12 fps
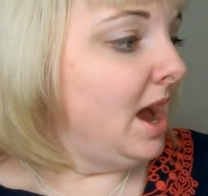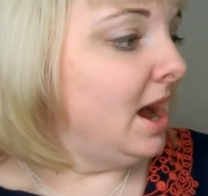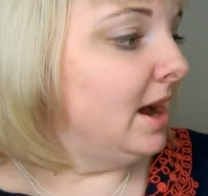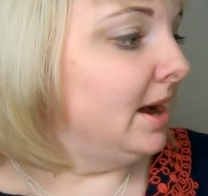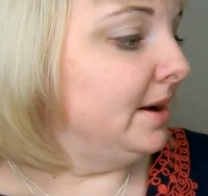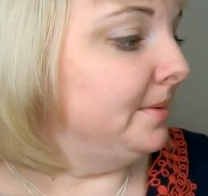
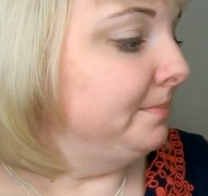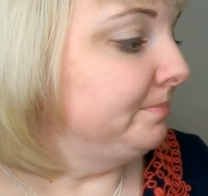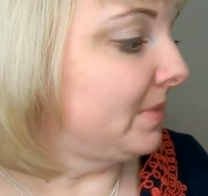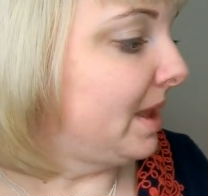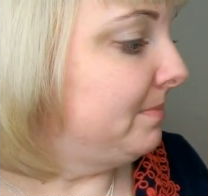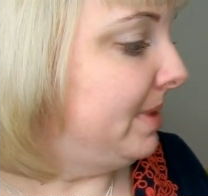
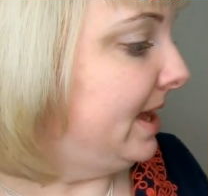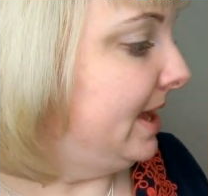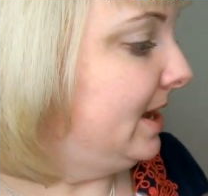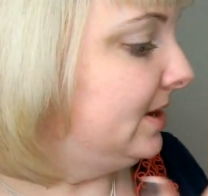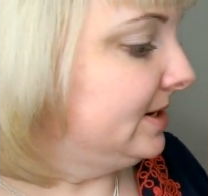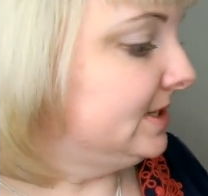But
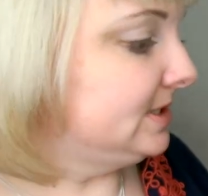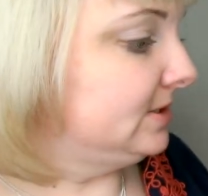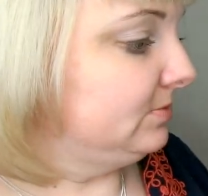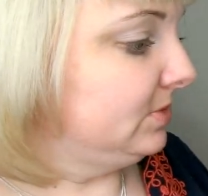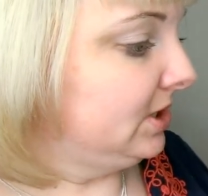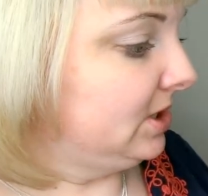here it is in
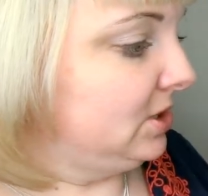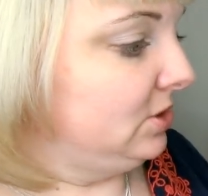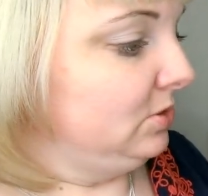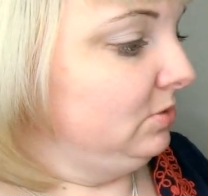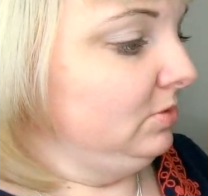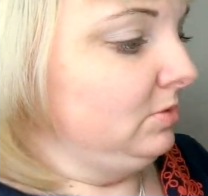a really
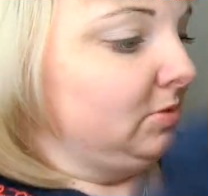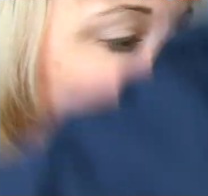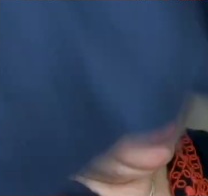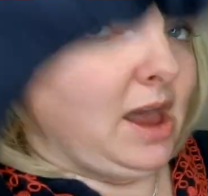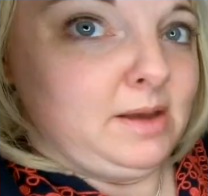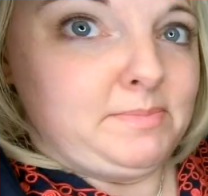cute
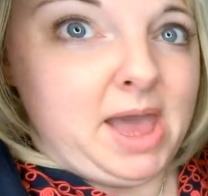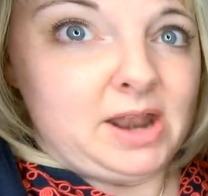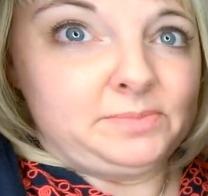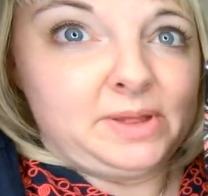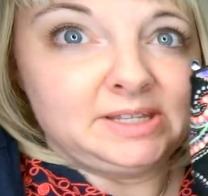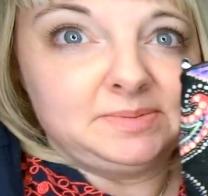
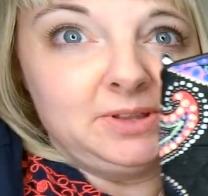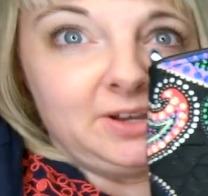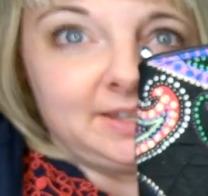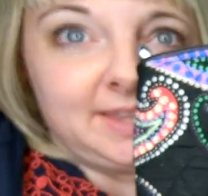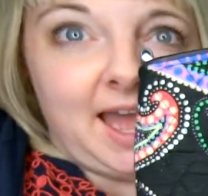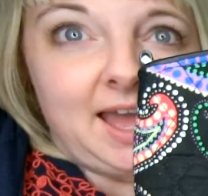pattern placement. Look
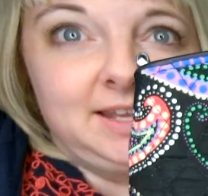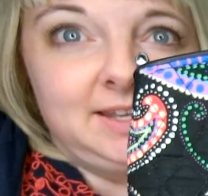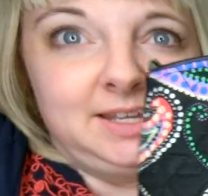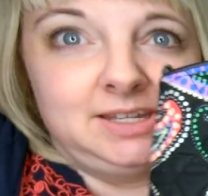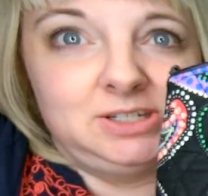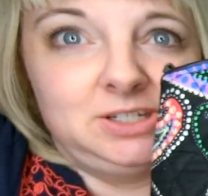at that.
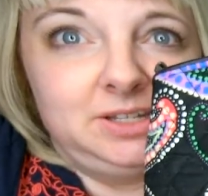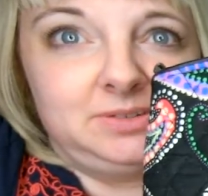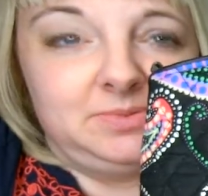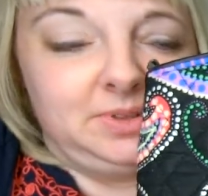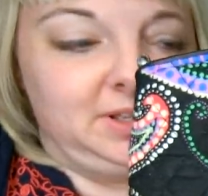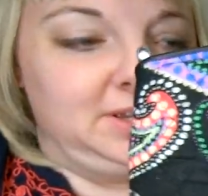She
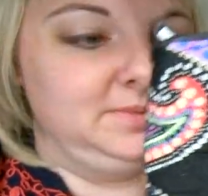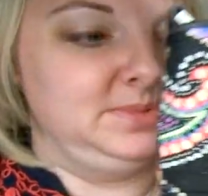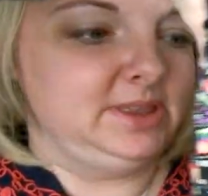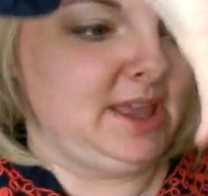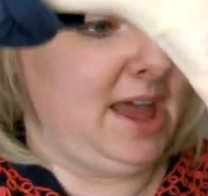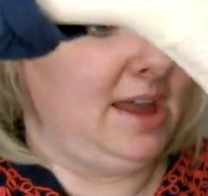did really good
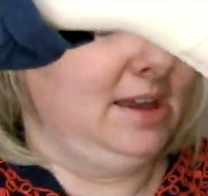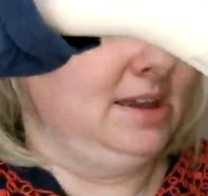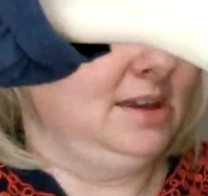with that.